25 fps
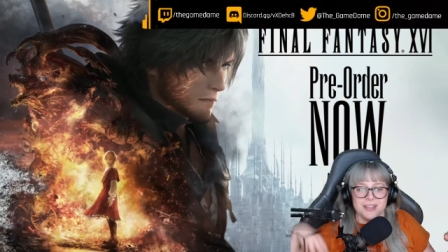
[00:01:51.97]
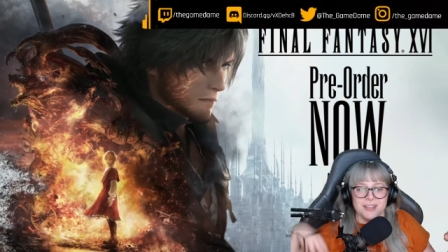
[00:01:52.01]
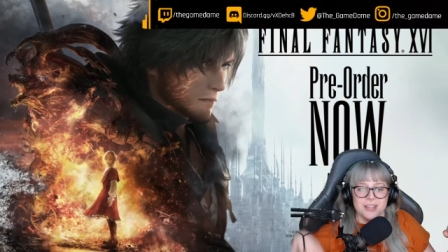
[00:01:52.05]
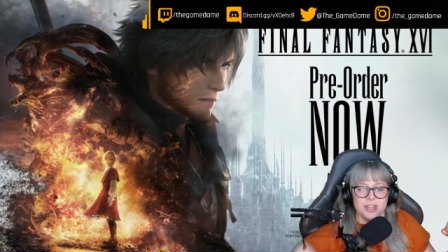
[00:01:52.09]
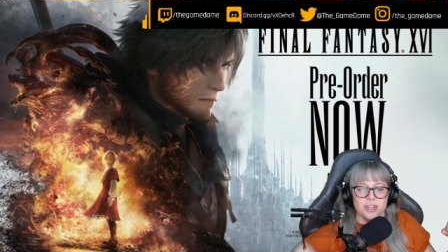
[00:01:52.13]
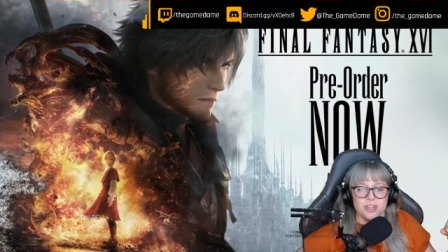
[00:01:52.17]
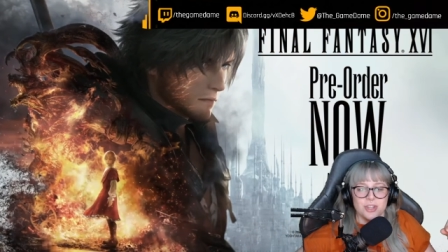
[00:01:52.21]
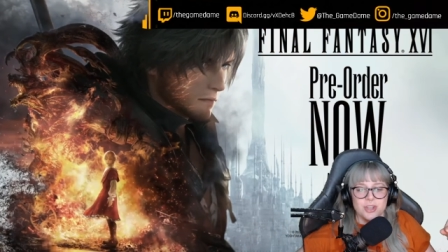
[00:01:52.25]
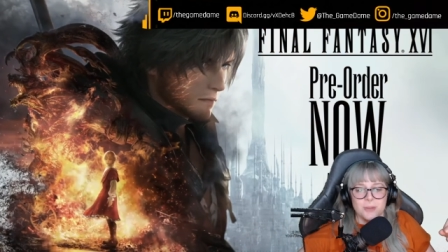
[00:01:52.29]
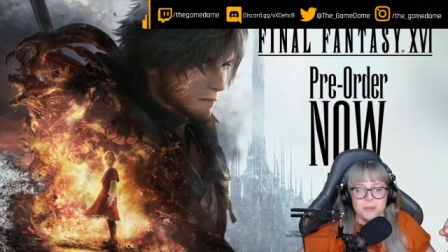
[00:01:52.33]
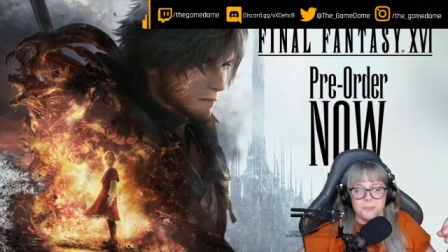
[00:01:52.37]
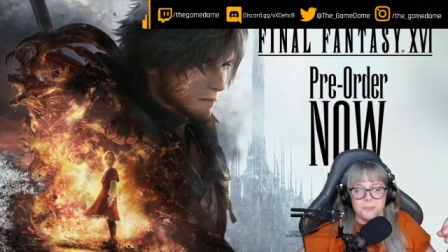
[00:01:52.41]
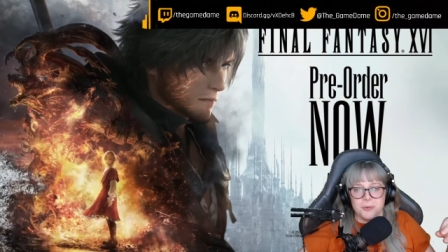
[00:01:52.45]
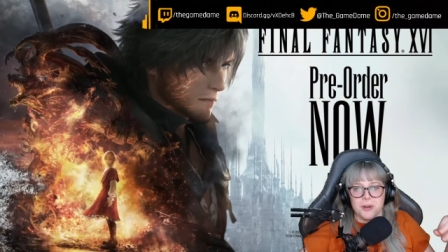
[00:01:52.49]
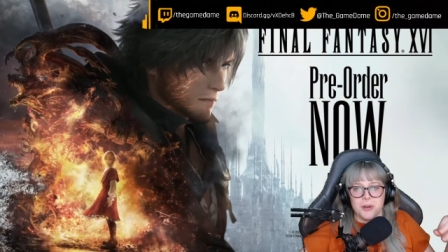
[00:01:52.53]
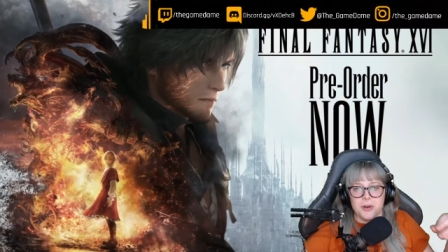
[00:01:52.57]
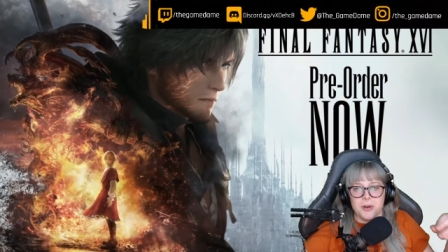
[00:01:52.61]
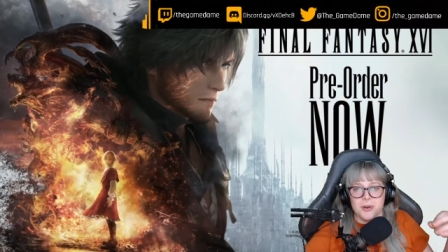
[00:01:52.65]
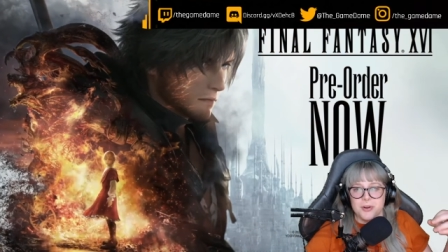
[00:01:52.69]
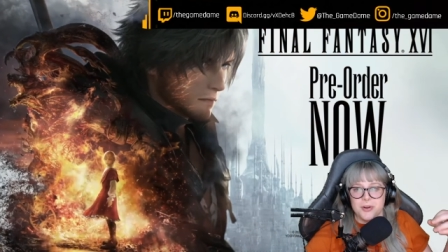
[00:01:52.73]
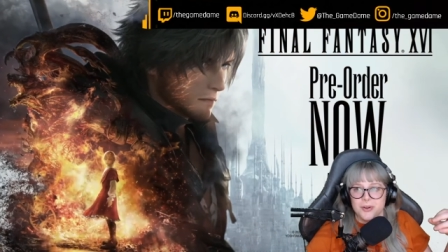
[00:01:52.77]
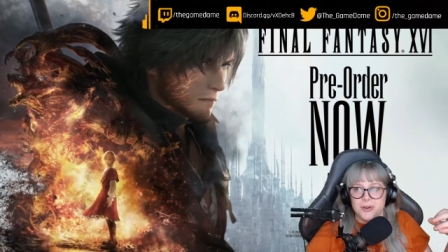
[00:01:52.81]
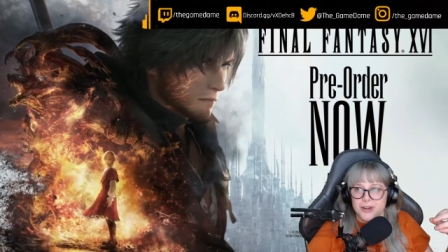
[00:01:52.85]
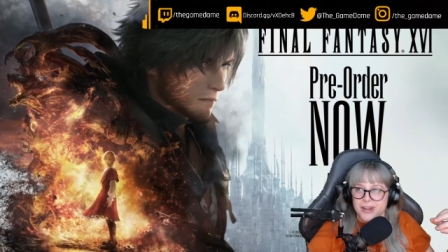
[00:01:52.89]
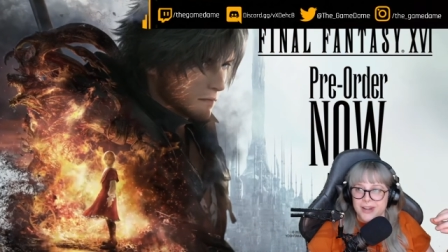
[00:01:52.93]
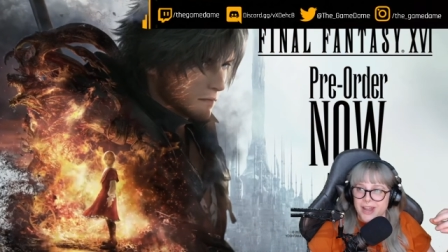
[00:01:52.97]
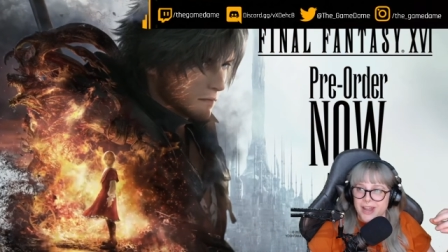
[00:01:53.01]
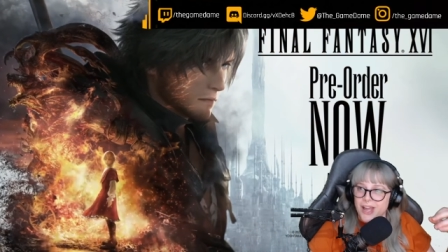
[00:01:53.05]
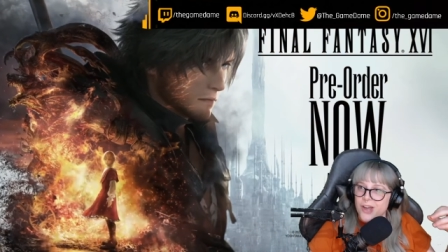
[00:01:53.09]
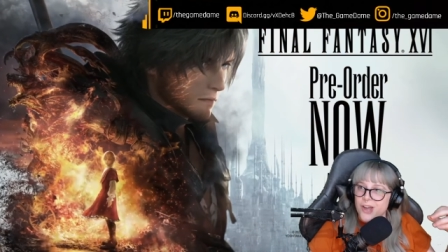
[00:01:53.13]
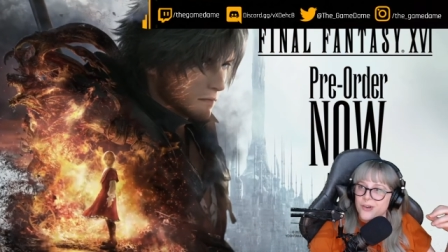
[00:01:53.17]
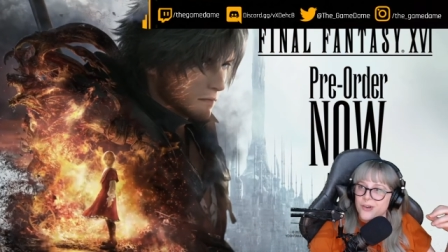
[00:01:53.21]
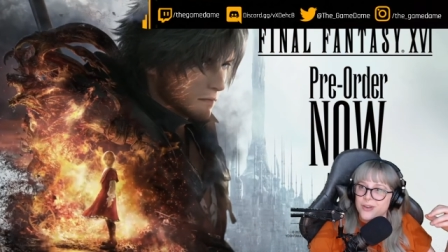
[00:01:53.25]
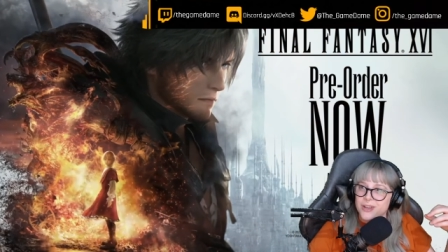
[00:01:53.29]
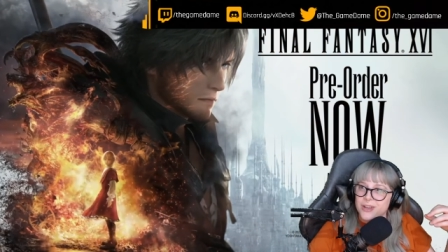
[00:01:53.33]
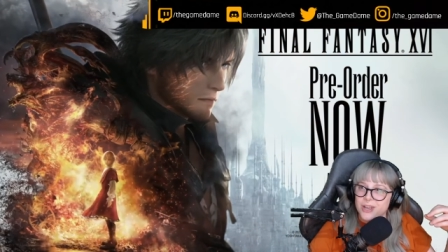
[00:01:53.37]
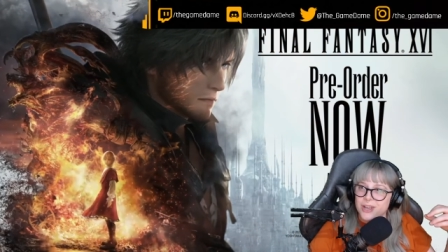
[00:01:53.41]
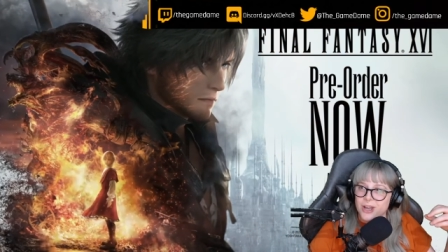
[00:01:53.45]
You can pre-order it
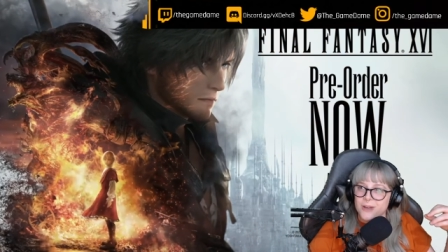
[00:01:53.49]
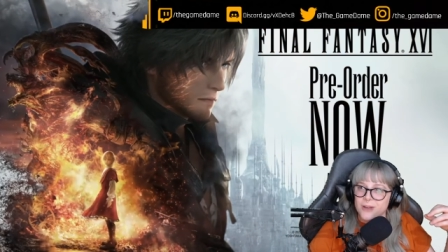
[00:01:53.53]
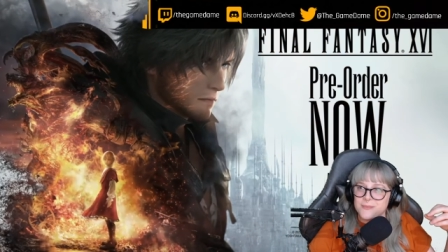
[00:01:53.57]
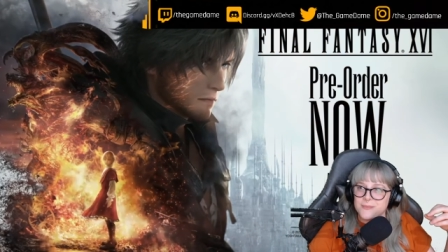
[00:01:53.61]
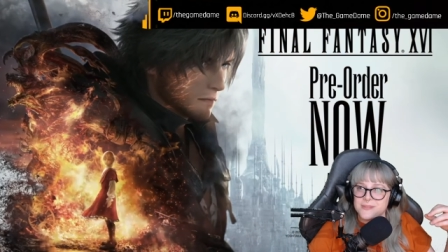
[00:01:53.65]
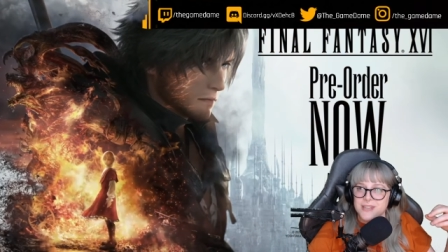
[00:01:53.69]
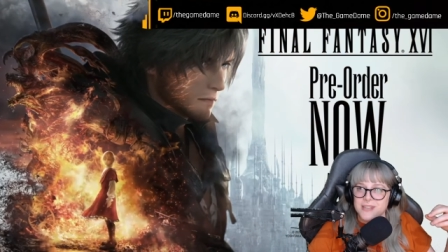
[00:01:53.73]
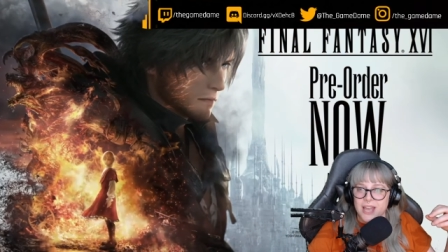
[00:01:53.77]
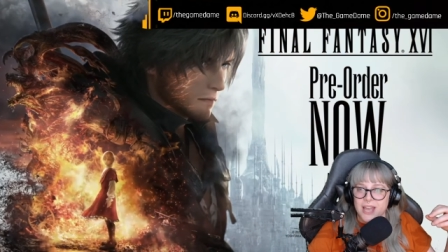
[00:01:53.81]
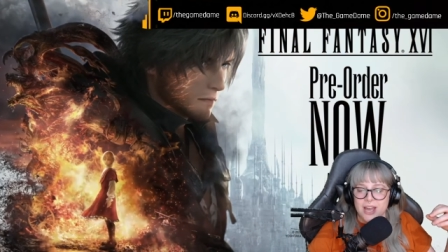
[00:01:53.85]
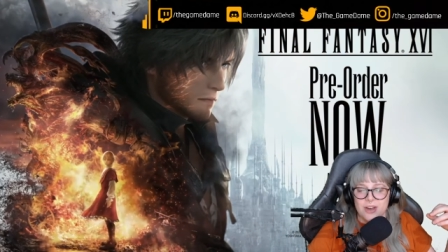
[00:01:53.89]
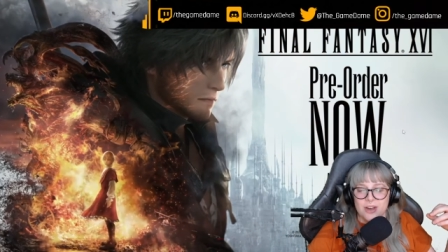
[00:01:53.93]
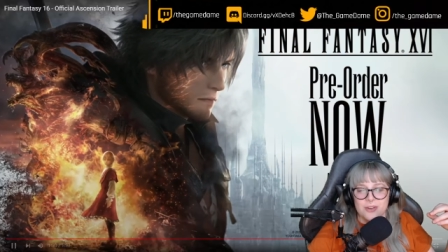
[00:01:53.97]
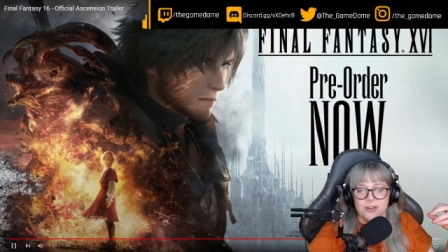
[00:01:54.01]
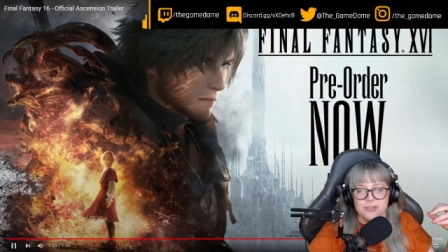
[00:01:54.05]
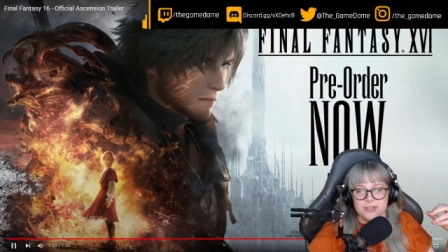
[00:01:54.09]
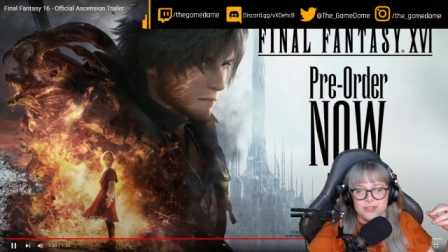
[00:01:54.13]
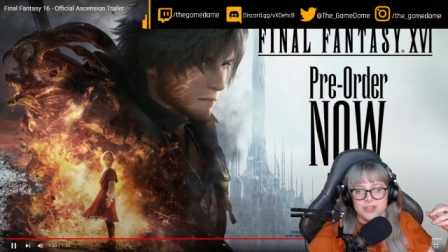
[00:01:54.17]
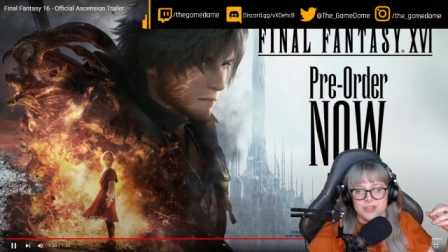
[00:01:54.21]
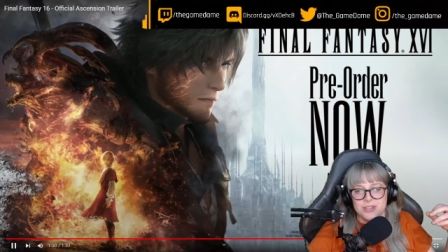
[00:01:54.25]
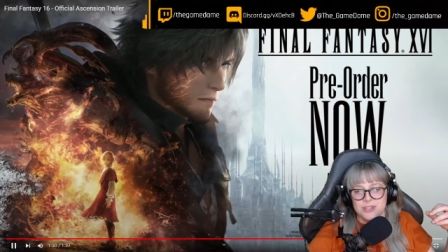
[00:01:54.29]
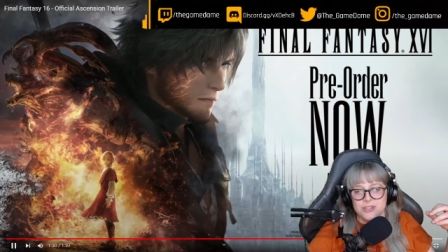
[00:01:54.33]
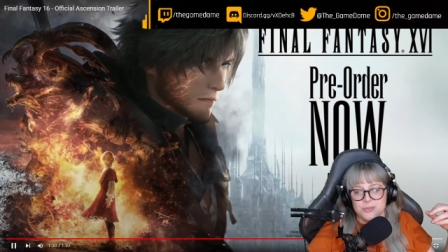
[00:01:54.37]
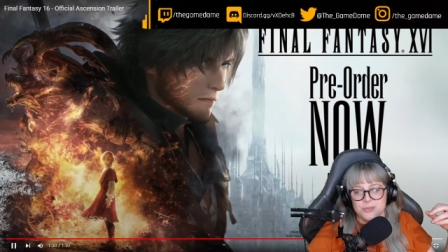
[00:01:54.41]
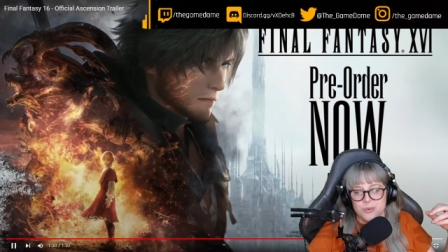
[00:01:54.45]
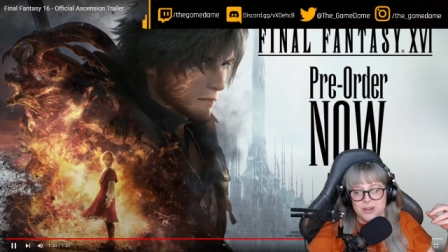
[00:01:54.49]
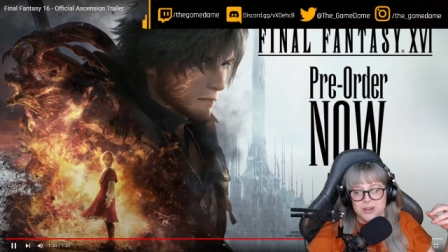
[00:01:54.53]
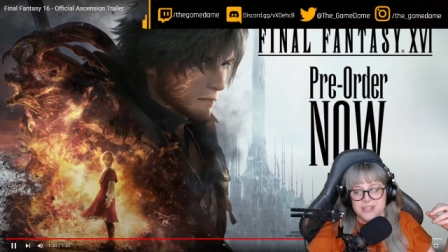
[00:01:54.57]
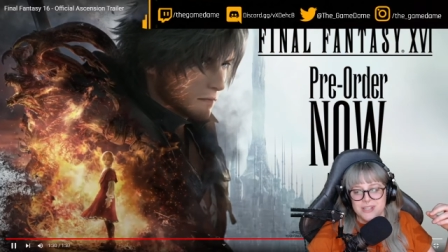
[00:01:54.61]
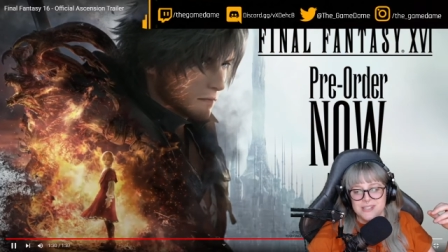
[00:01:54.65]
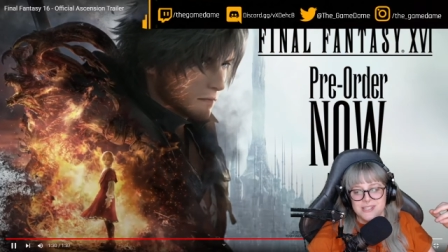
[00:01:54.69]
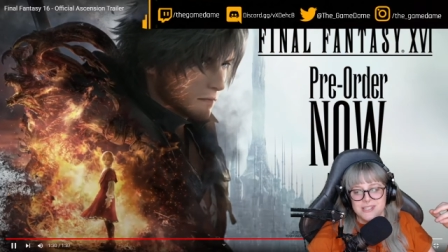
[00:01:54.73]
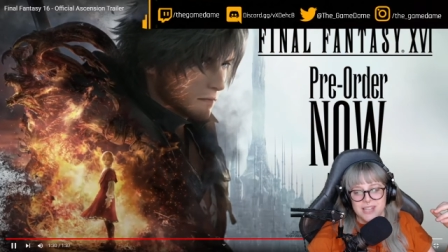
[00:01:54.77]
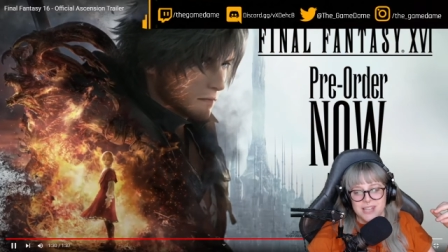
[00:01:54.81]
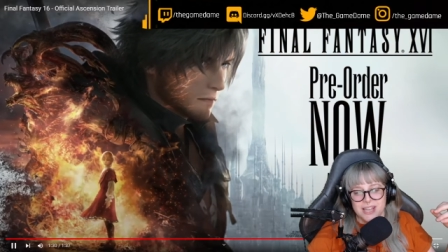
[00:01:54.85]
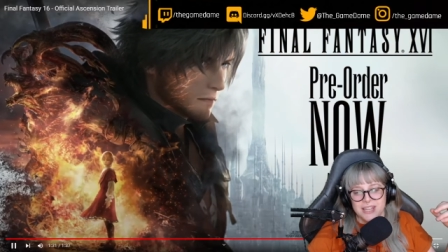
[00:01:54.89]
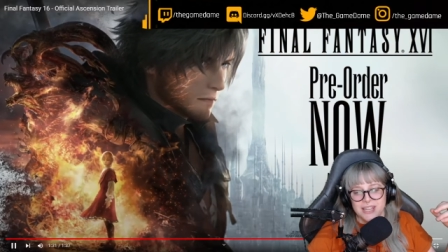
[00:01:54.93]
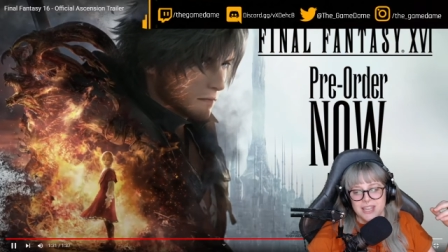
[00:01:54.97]
now. It comes out the
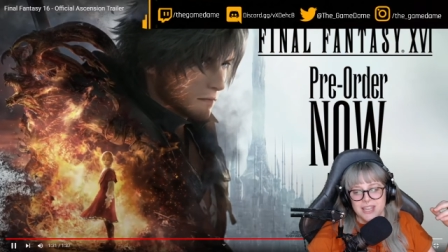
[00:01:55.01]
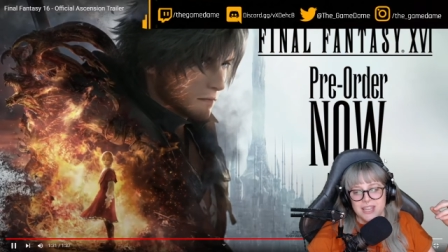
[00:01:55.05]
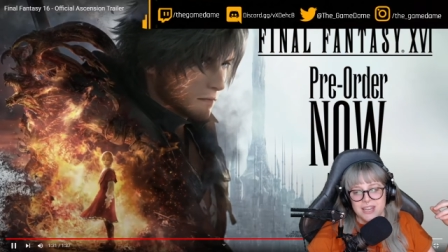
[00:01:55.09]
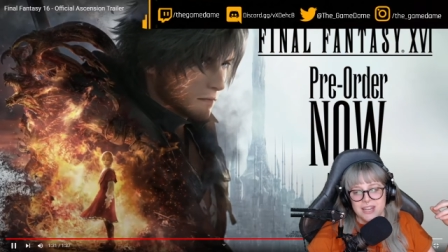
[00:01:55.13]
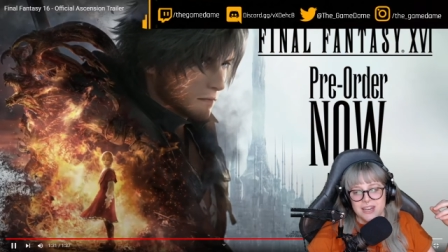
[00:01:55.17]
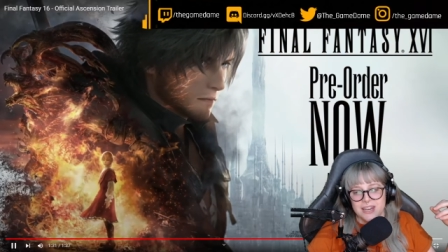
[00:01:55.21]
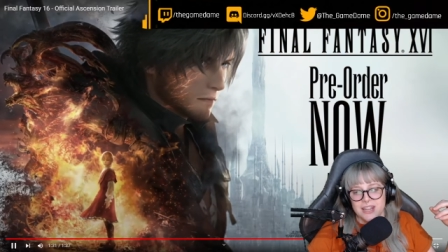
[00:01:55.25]
twenty-second.